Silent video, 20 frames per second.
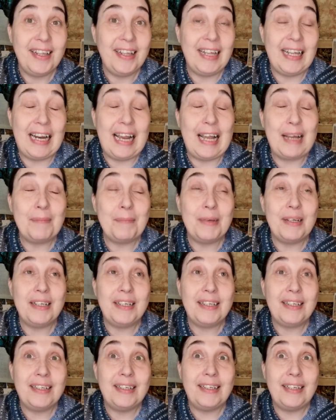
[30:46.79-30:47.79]
that I'm
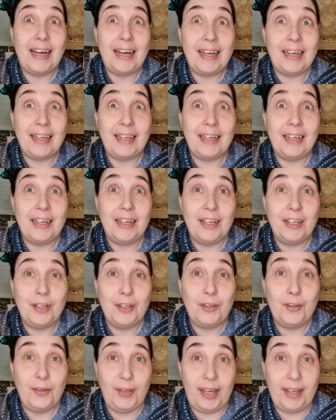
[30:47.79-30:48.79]
dying
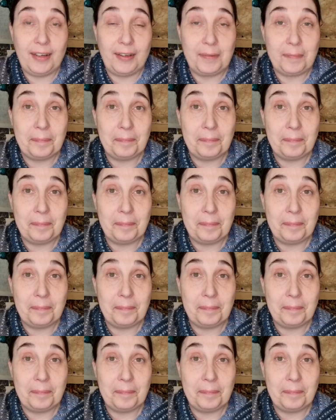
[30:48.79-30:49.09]
to get.